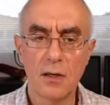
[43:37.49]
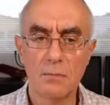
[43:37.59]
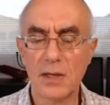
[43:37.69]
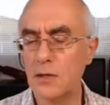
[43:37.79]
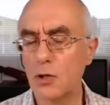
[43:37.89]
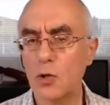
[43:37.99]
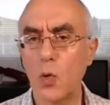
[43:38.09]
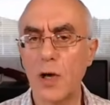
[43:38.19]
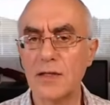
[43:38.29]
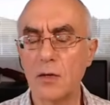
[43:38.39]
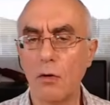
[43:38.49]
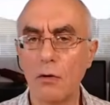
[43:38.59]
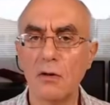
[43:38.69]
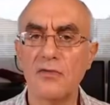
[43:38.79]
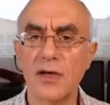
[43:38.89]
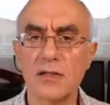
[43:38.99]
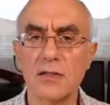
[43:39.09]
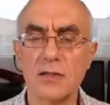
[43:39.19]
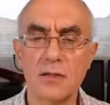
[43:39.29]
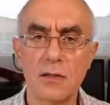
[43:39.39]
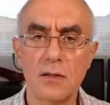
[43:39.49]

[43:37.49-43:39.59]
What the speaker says: but not quite all of us,